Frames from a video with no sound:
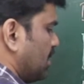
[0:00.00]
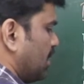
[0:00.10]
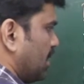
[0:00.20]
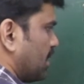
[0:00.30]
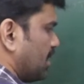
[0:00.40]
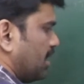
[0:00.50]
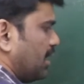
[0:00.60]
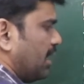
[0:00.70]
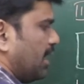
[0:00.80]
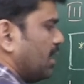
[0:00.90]
Duck
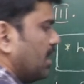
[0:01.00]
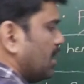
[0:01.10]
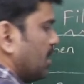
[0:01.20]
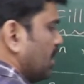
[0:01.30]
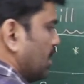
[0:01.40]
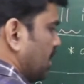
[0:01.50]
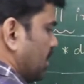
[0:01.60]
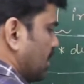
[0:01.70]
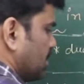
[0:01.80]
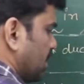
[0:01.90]
and uh,
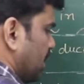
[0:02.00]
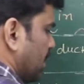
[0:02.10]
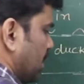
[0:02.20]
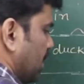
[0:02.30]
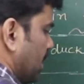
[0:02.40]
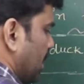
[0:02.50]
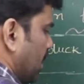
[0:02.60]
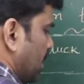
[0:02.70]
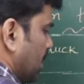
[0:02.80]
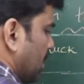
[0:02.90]
here see
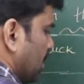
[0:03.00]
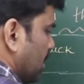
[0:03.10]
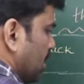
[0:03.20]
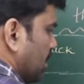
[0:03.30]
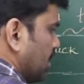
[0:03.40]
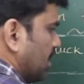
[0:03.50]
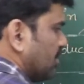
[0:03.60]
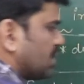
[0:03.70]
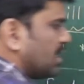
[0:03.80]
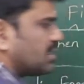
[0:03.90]
hen
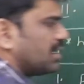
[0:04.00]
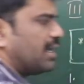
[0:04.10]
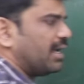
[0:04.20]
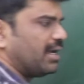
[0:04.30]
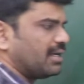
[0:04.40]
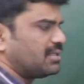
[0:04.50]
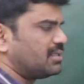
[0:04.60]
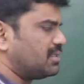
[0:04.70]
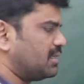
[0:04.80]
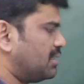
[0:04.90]
gives us
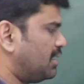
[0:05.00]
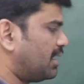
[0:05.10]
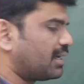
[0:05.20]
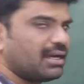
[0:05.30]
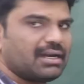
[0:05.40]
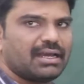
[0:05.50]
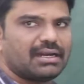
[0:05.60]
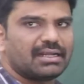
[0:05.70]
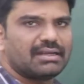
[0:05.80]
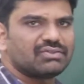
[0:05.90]
eggs. Duck and
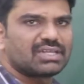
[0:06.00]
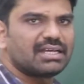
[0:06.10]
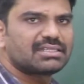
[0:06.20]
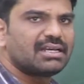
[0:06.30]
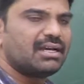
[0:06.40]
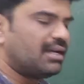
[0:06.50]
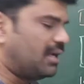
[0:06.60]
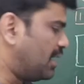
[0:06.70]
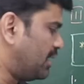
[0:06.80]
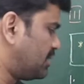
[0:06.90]
hen gives us
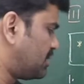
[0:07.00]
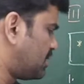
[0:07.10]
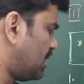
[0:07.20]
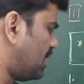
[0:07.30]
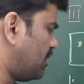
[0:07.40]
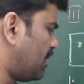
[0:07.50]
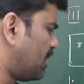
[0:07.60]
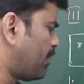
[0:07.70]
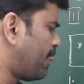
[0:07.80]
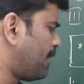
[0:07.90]
eggs. Third
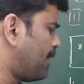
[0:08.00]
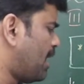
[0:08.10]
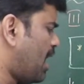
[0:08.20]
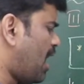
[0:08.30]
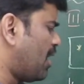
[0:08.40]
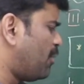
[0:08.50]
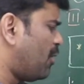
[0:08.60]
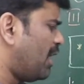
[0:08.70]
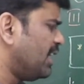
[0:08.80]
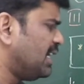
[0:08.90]
one, our
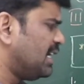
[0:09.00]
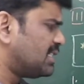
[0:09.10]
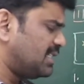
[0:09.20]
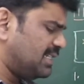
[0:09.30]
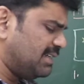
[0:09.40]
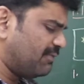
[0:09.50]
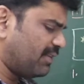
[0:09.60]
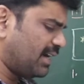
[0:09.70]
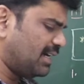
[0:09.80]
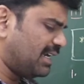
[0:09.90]
body needs
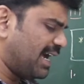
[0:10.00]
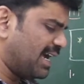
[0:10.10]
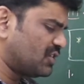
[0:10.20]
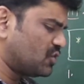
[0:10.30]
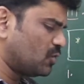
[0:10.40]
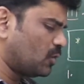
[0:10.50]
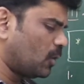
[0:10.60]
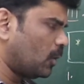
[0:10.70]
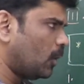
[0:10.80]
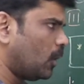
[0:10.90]
different dash to
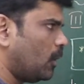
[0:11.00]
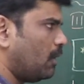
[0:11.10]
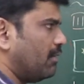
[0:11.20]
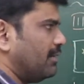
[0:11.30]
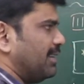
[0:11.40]
grow.